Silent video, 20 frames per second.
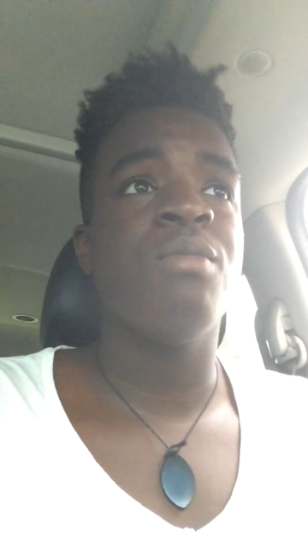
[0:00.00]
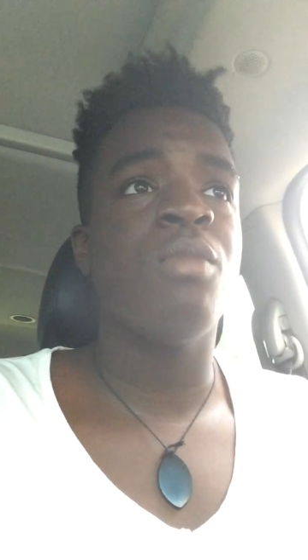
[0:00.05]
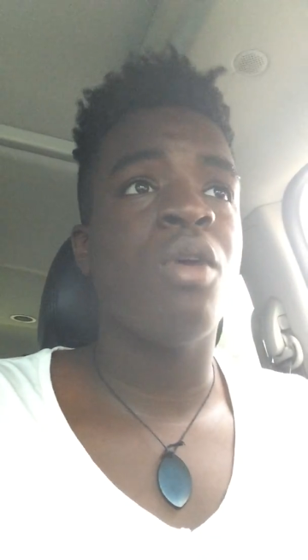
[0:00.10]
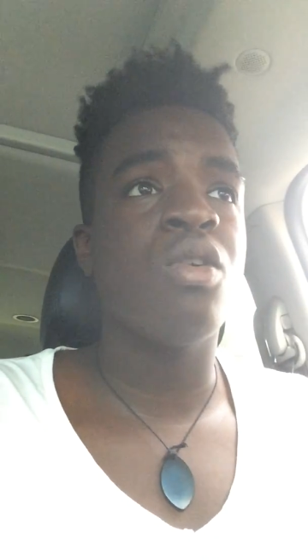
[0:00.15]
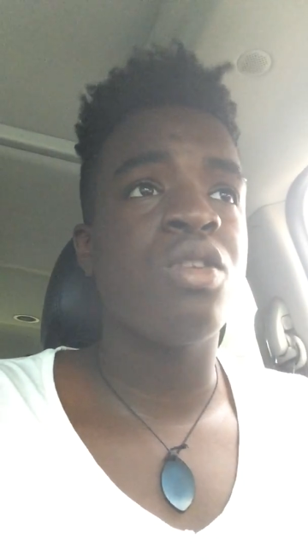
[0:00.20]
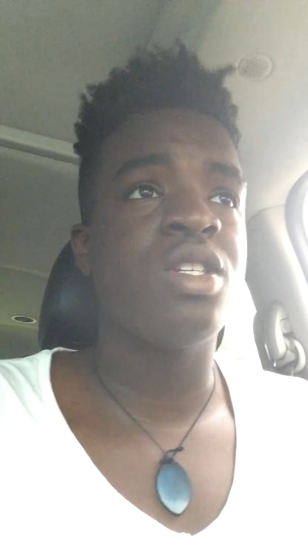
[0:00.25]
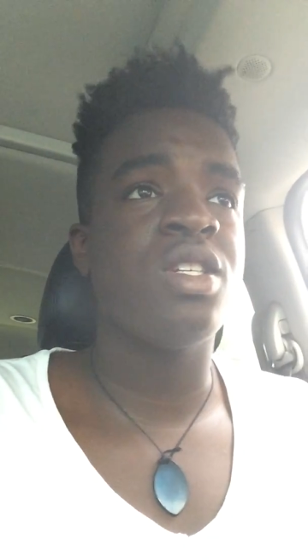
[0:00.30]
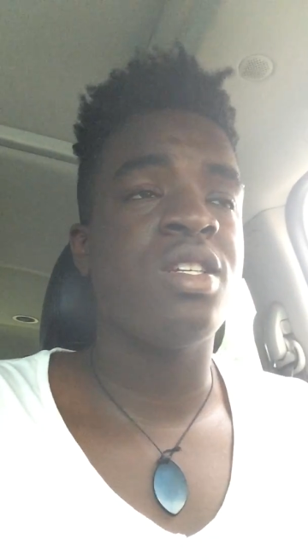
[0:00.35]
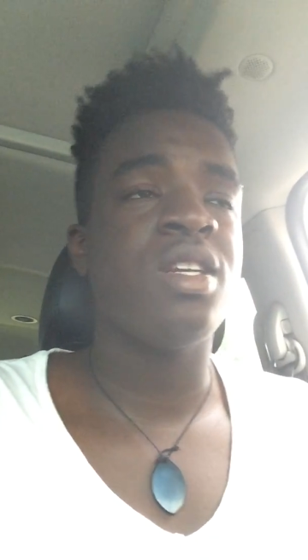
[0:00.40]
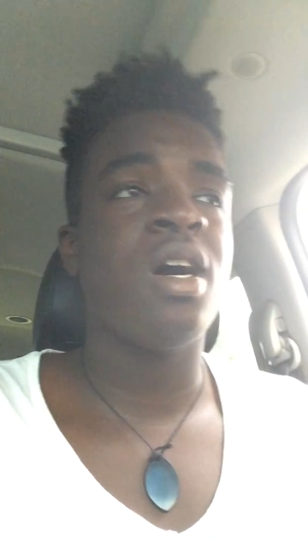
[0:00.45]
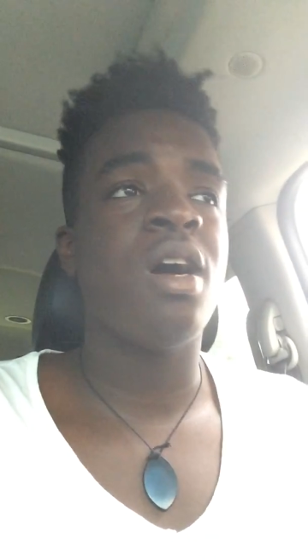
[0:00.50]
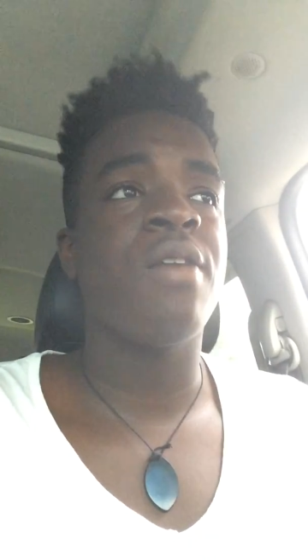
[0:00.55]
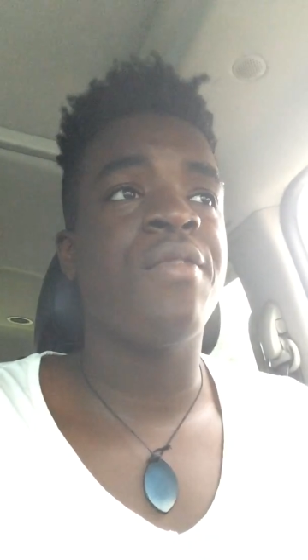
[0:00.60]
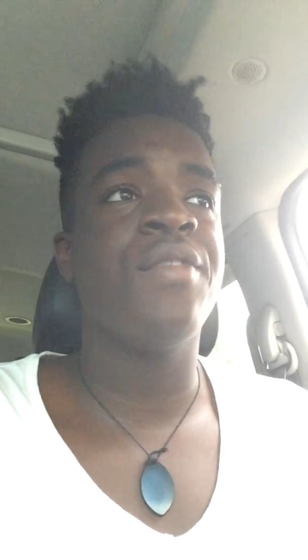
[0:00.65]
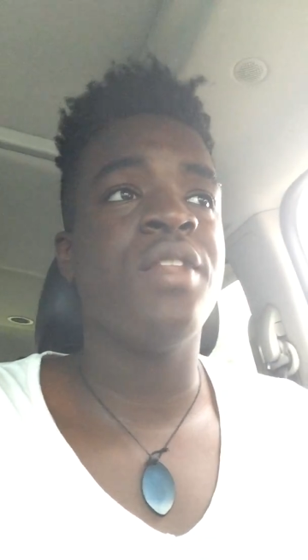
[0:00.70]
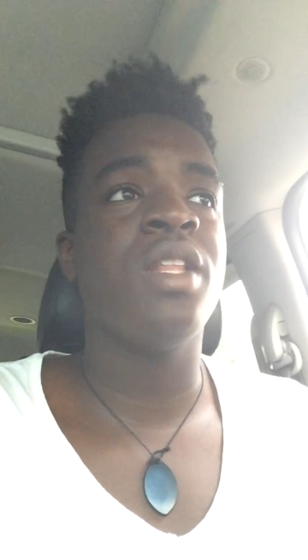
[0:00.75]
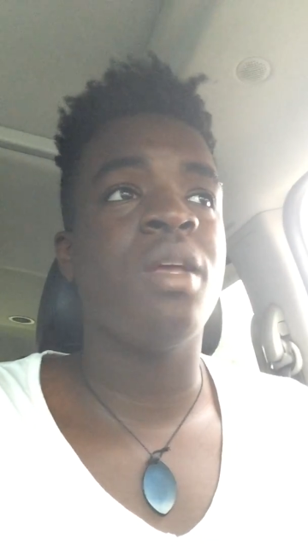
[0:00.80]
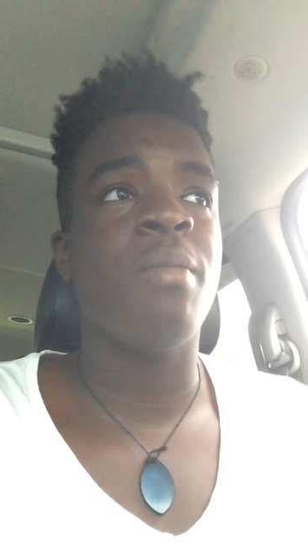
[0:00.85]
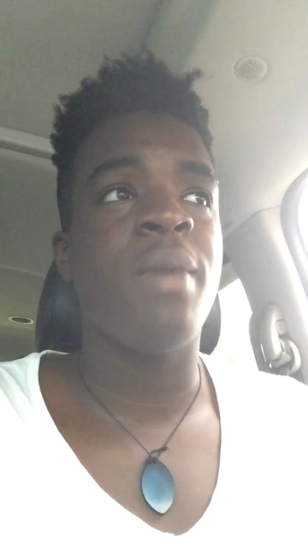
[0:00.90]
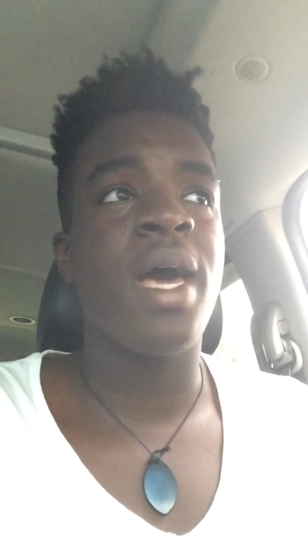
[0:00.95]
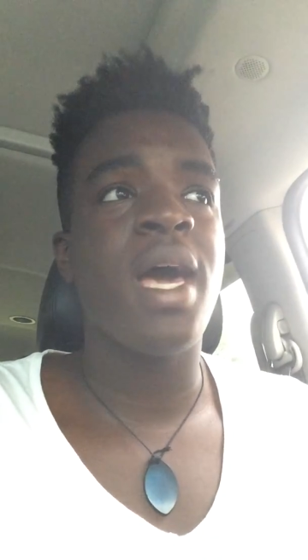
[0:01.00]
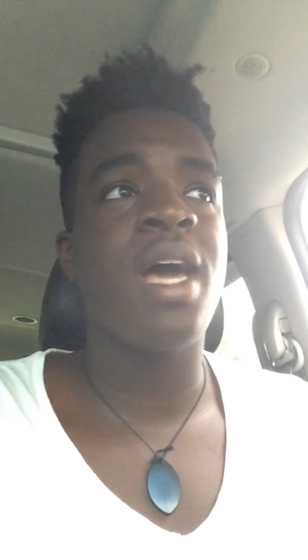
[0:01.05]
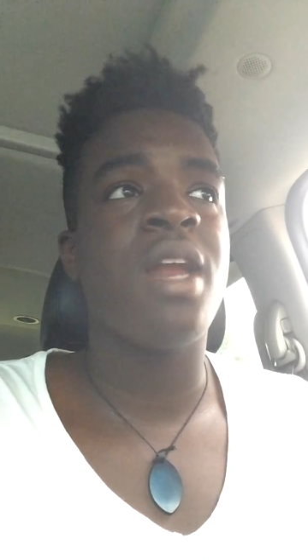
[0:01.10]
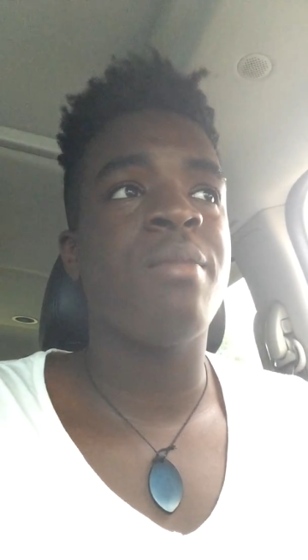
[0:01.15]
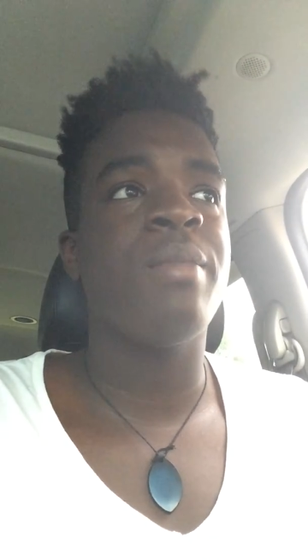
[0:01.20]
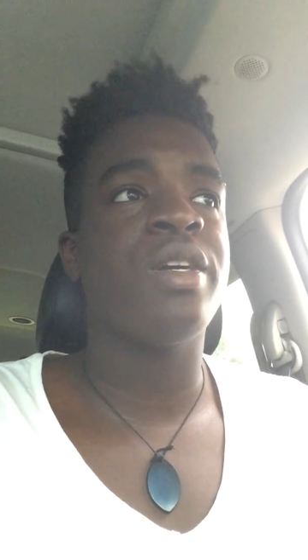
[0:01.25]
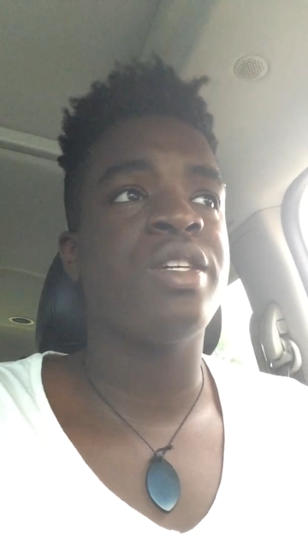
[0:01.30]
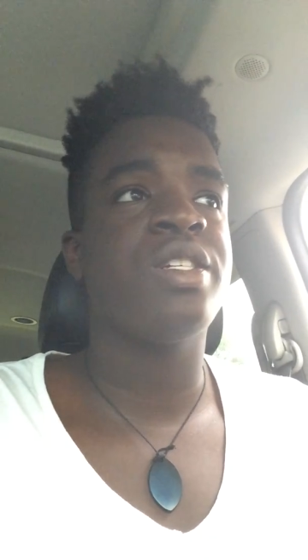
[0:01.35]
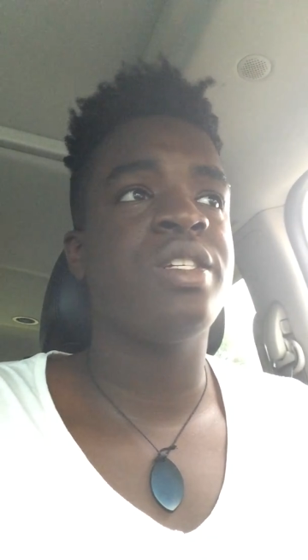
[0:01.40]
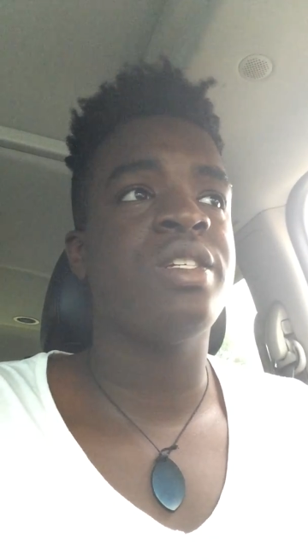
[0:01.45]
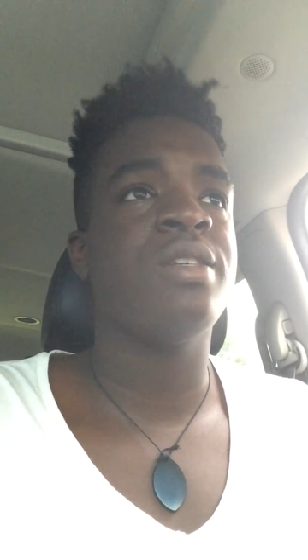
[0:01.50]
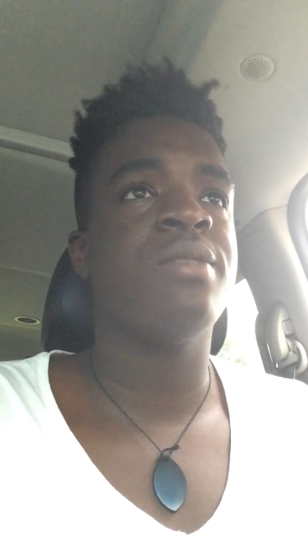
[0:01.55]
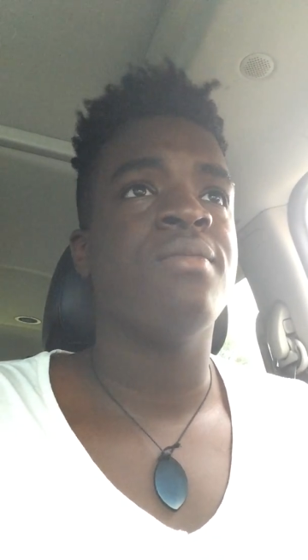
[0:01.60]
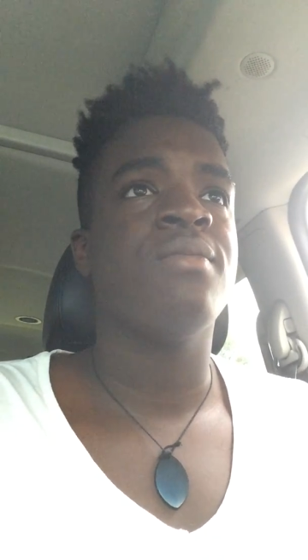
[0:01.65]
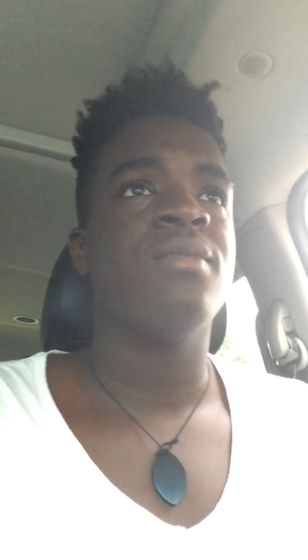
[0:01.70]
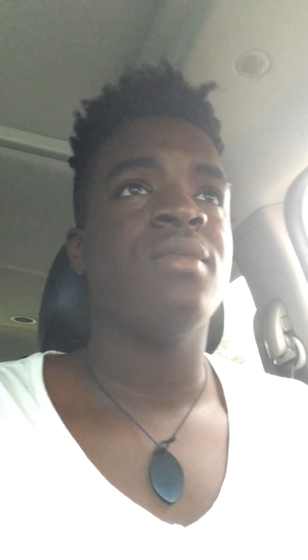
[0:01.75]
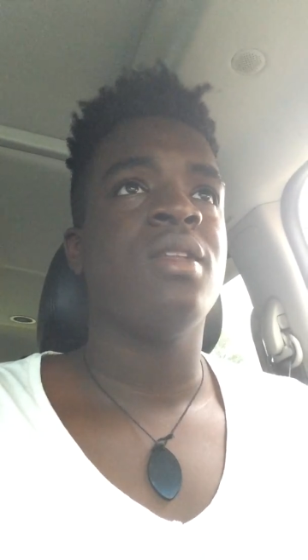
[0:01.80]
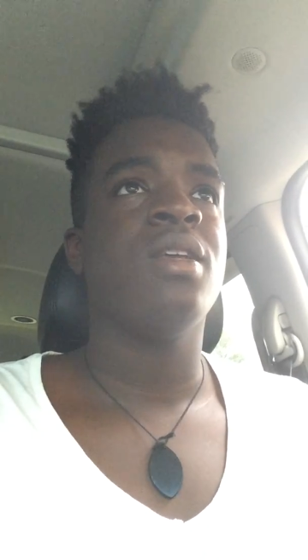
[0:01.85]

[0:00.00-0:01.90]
emotions, y'all feeling bad about shit.